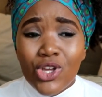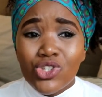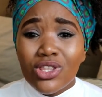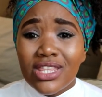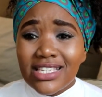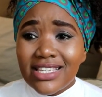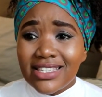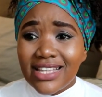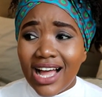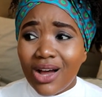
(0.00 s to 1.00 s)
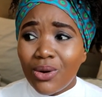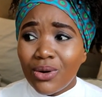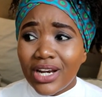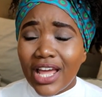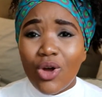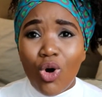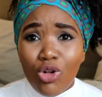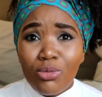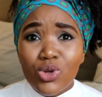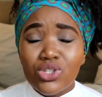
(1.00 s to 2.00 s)
So this is now like
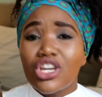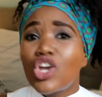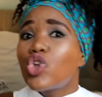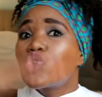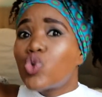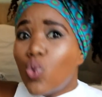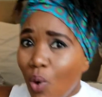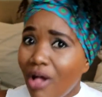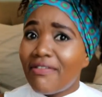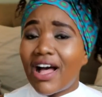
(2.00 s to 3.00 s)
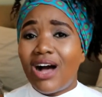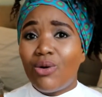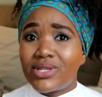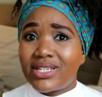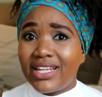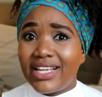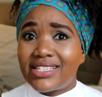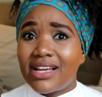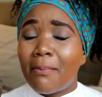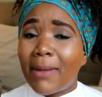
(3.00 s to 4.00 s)
almost 12 hours
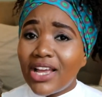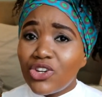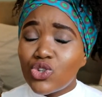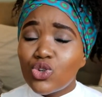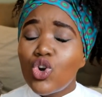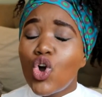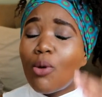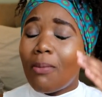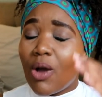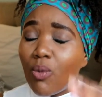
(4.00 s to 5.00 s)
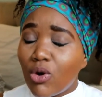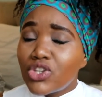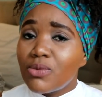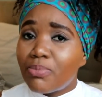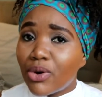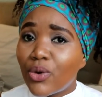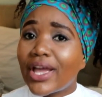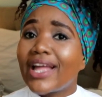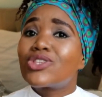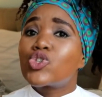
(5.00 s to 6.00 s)
later. Mind you, my water broke
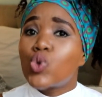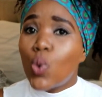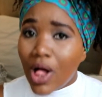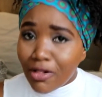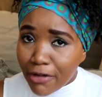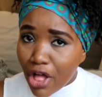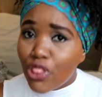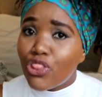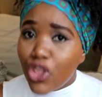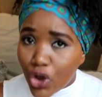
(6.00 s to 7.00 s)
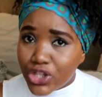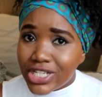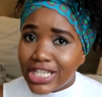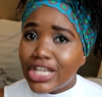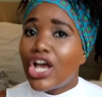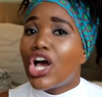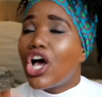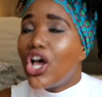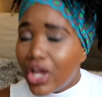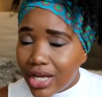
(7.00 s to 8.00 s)
at 12:30
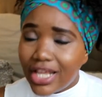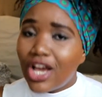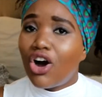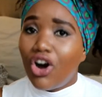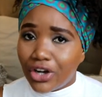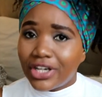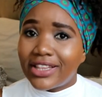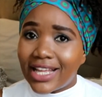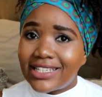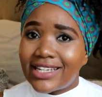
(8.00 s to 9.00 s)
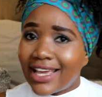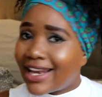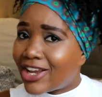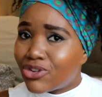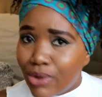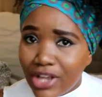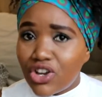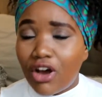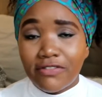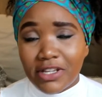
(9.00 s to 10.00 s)
earlier on that day, like right
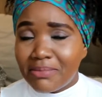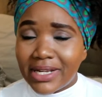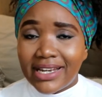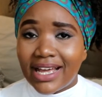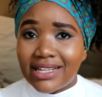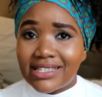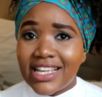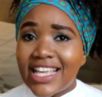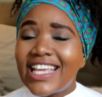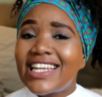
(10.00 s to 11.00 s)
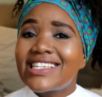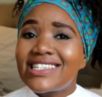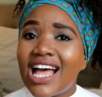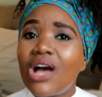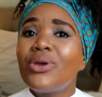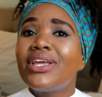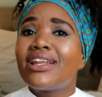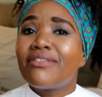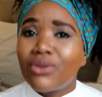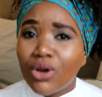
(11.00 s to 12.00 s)
after midnight. It is now
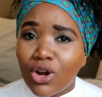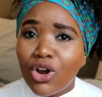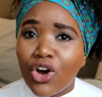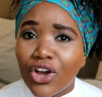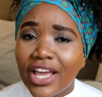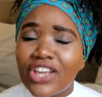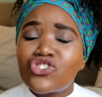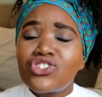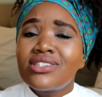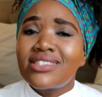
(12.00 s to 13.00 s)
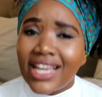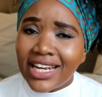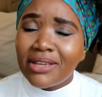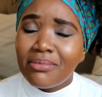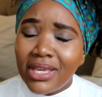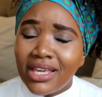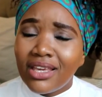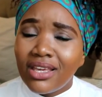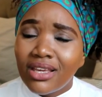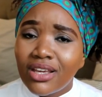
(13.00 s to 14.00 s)
11 o'clock, and she's telling
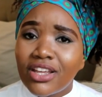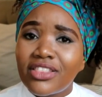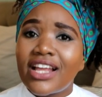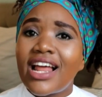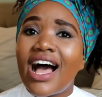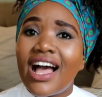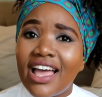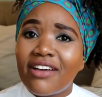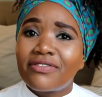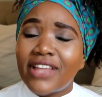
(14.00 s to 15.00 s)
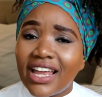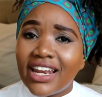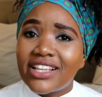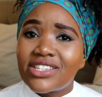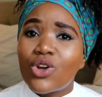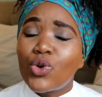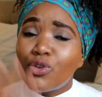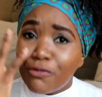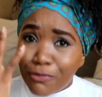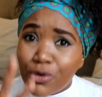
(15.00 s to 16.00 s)
me that I have dilated
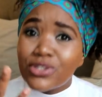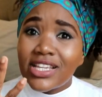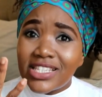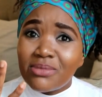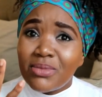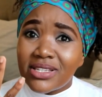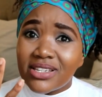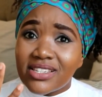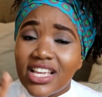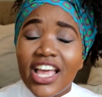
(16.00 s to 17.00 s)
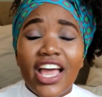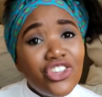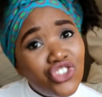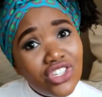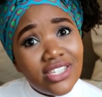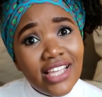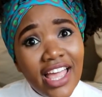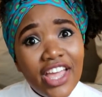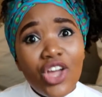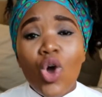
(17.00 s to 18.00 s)
only 4 centimeters, and she's
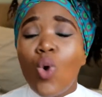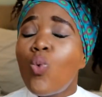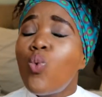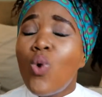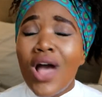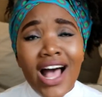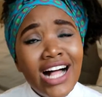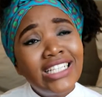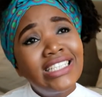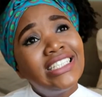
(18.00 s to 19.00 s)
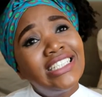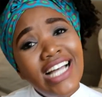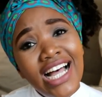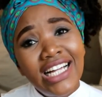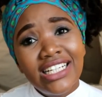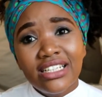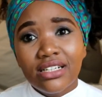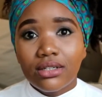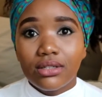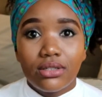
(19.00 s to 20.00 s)
saying, well done.
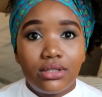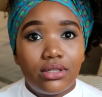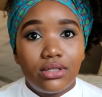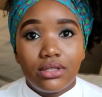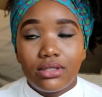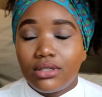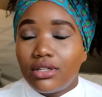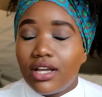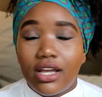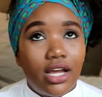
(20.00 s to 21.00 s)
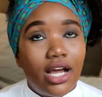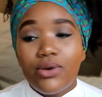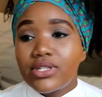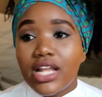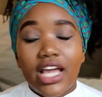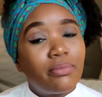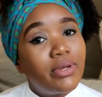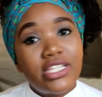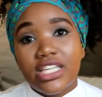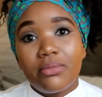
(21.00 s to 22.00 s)
I was like,
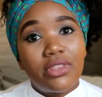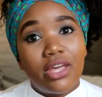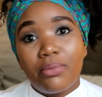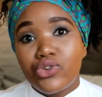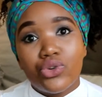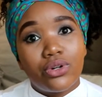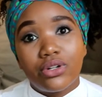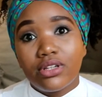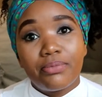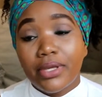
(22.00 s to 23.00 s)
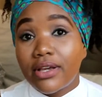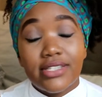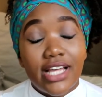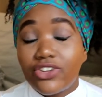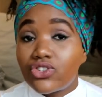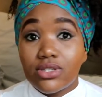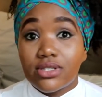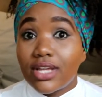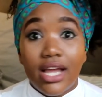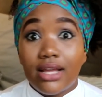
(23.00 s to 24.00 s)
please give me the epidural, because I
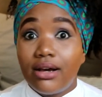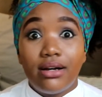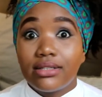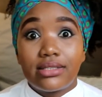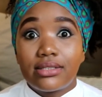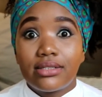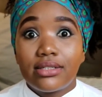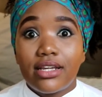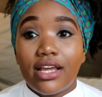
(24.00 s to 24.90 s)
can't.